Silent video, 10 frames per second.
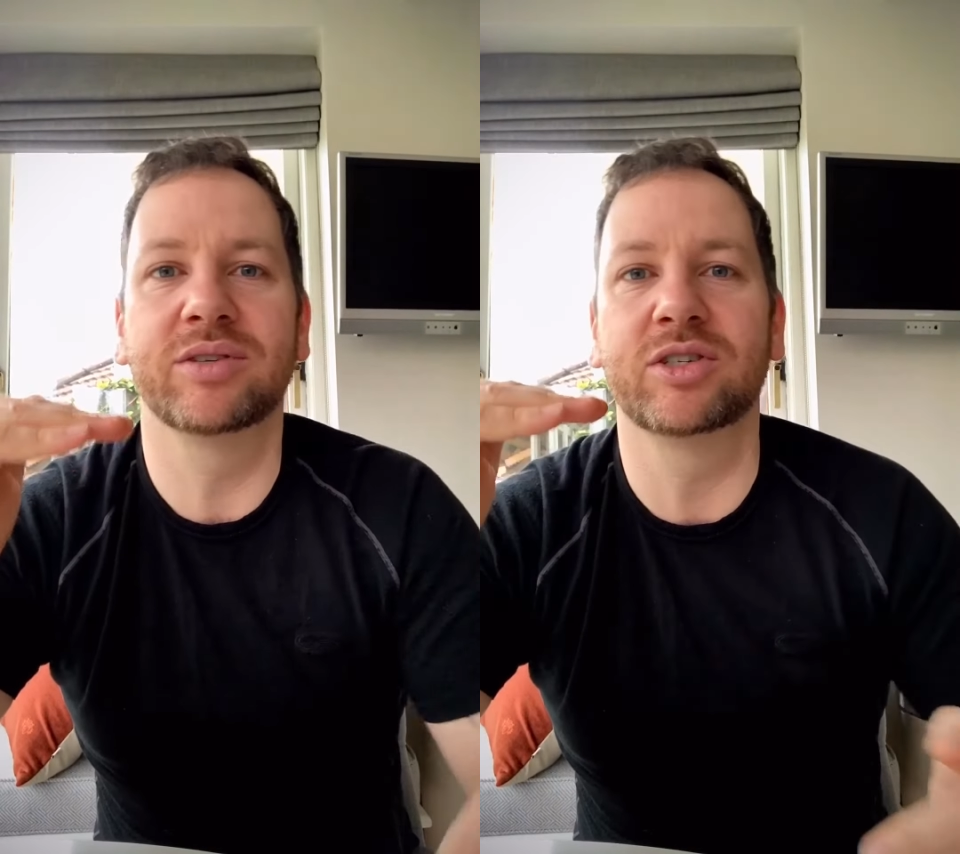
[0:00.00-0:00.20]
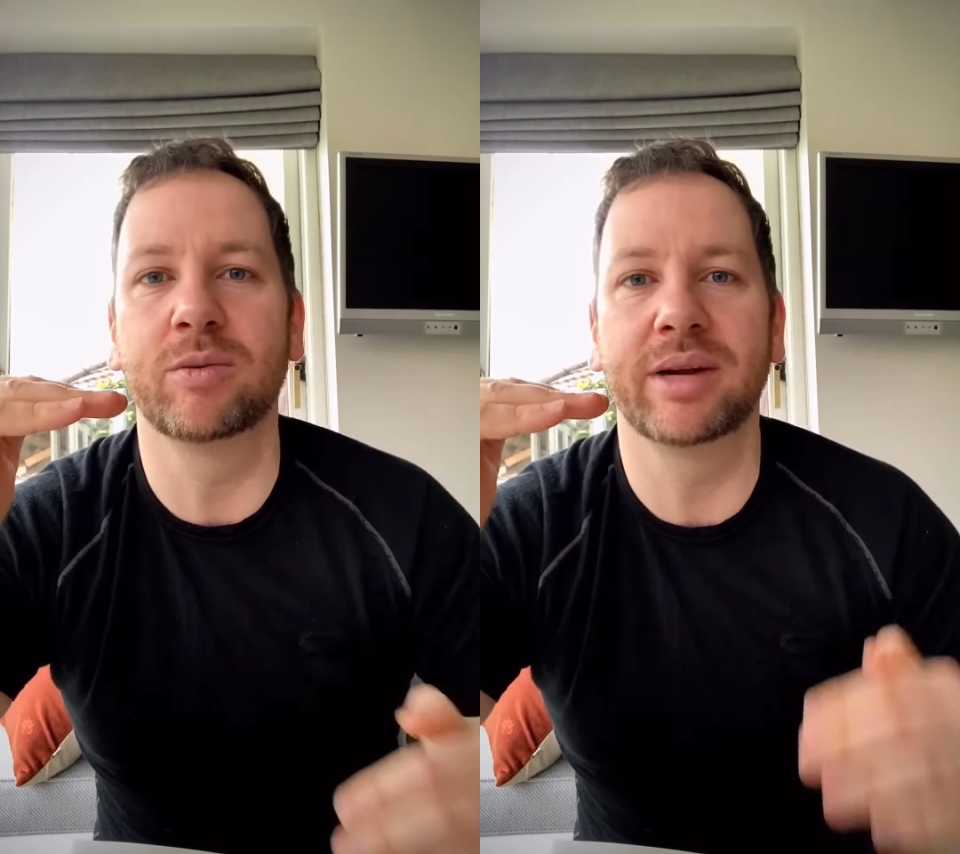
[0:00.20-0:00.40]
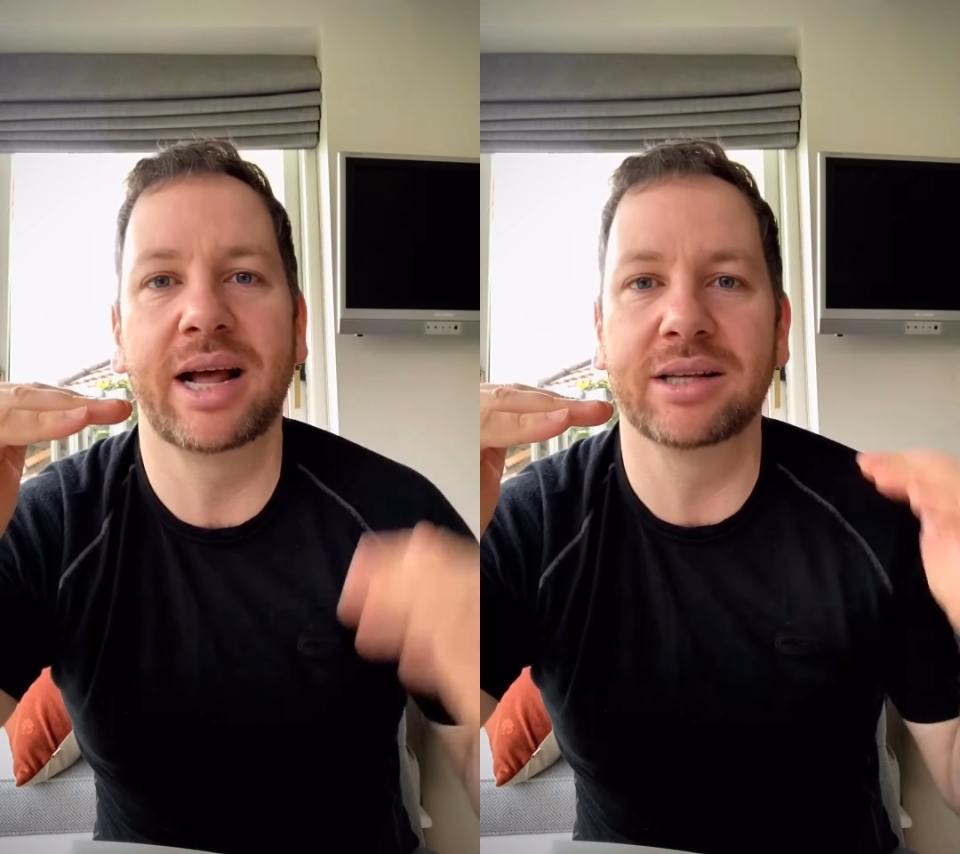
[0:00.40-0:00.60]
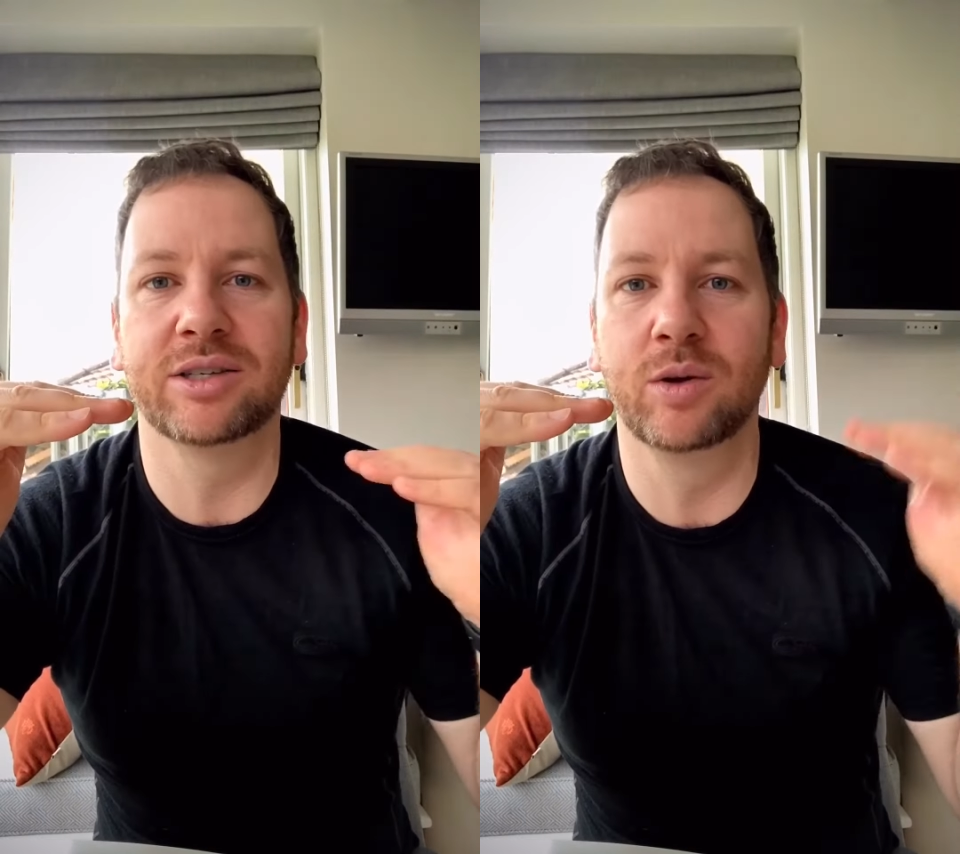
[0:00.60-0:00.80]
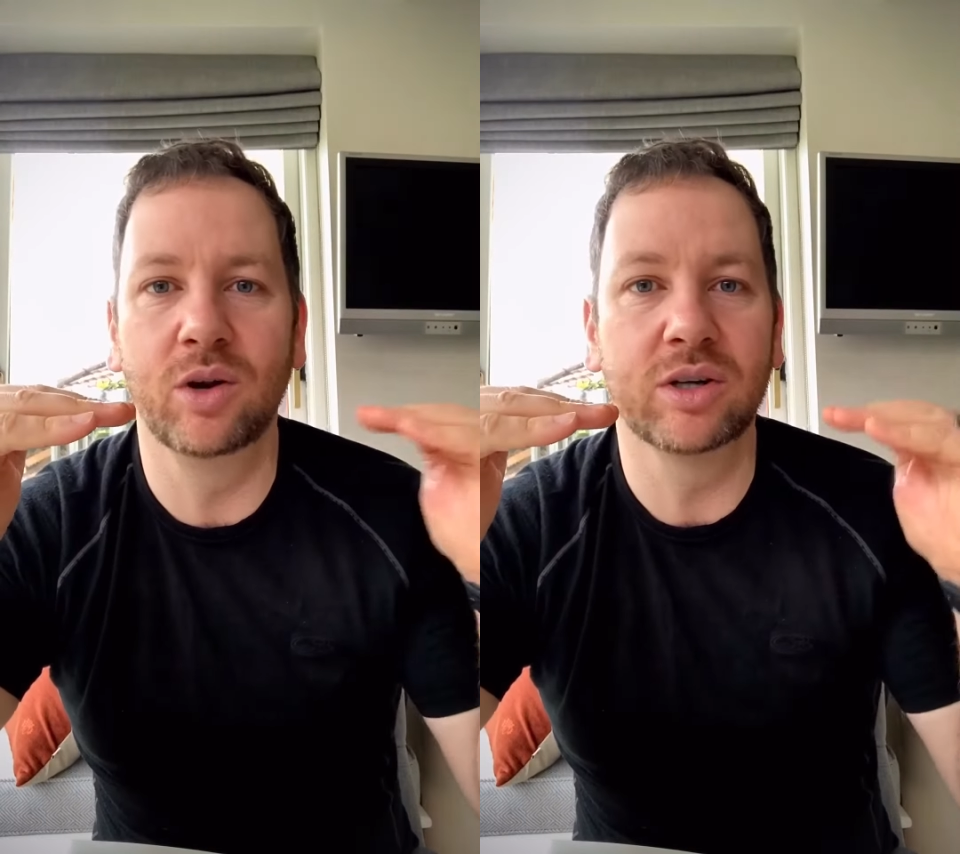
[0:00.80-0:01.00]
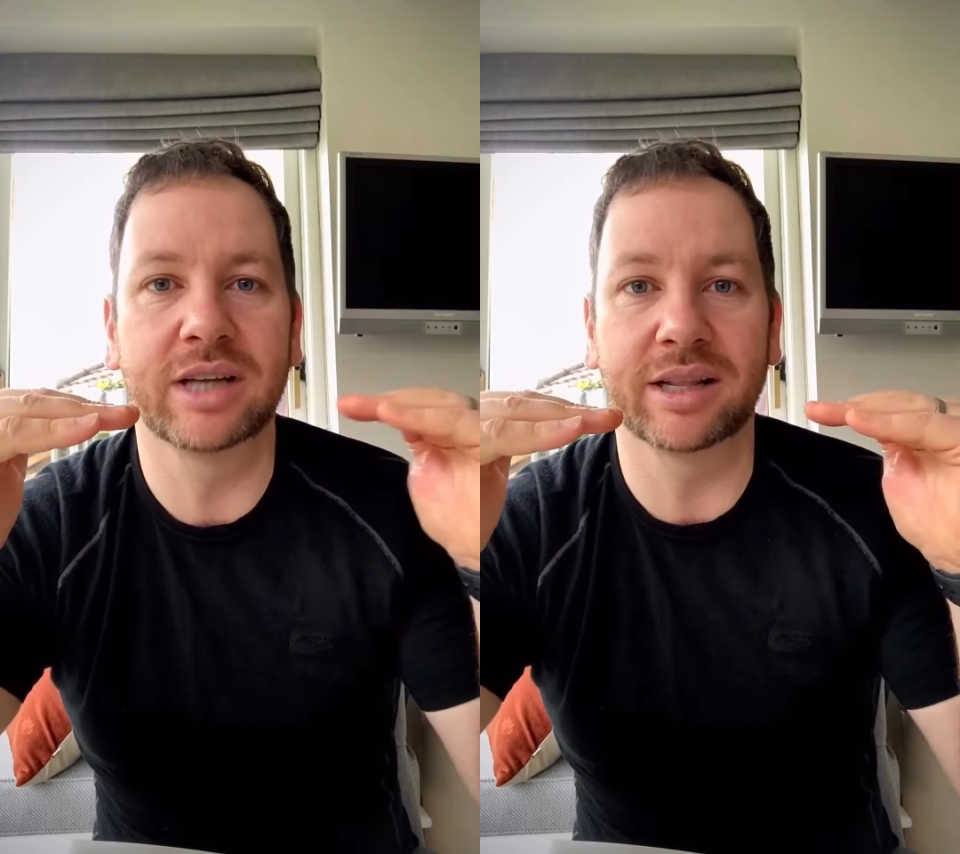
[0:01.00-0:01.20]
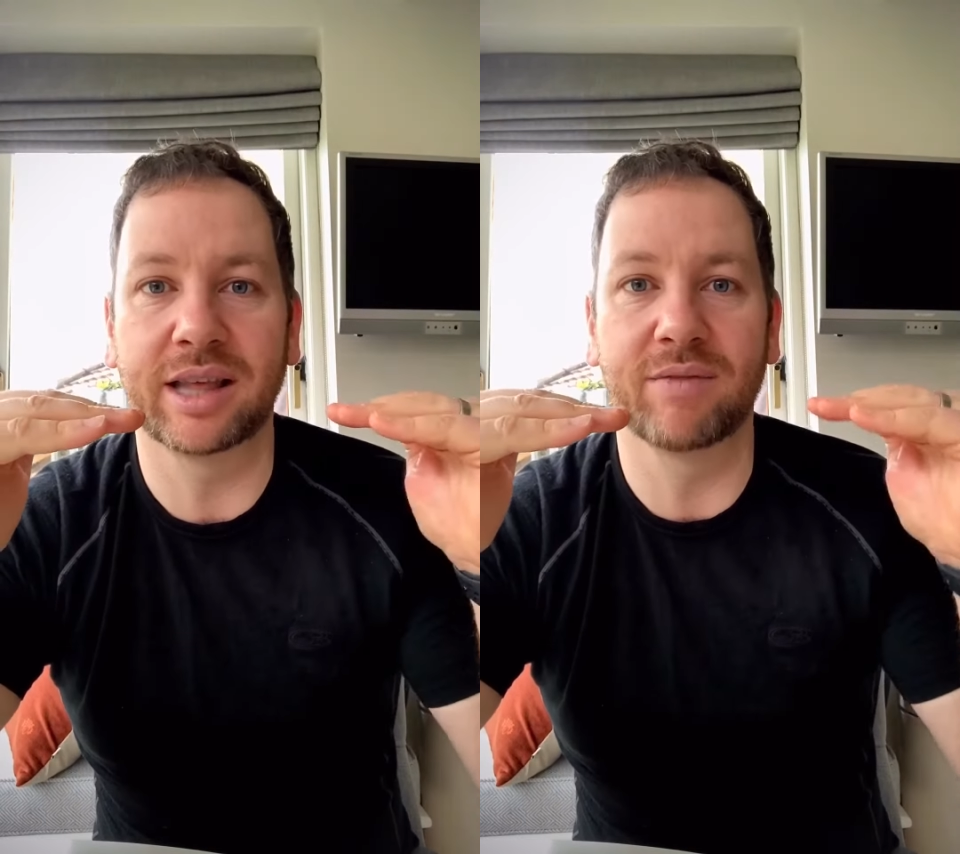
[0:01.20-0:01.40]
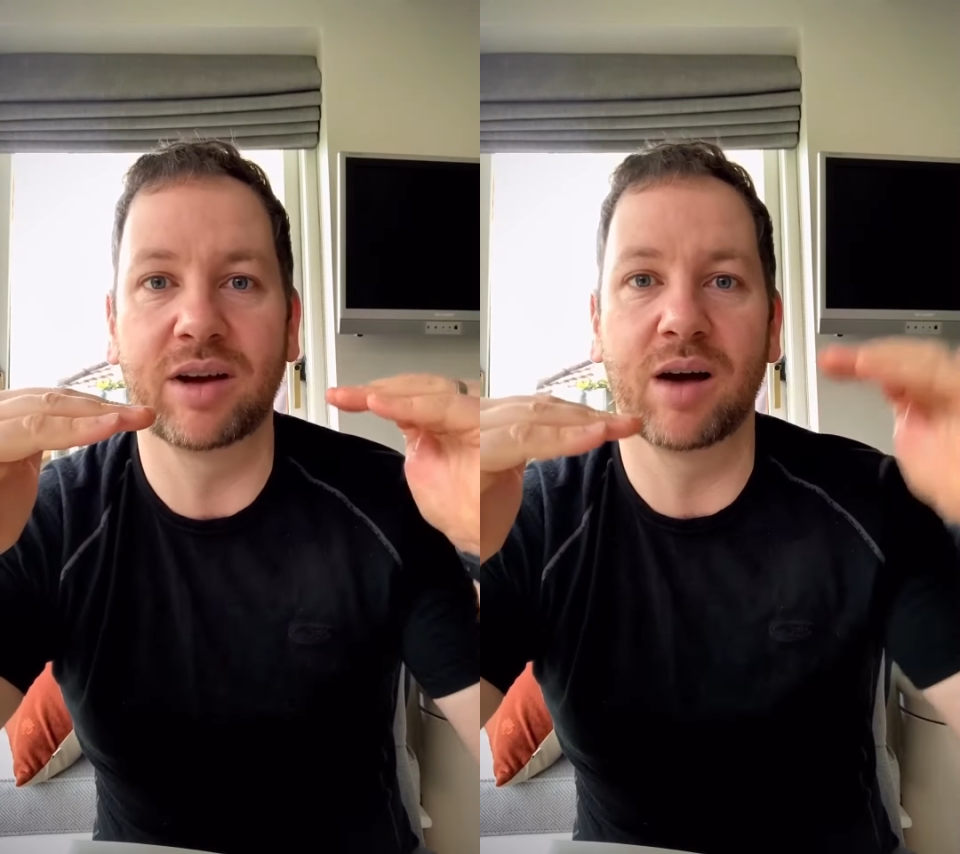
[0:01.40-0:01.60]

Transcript: to someone else who looks like they've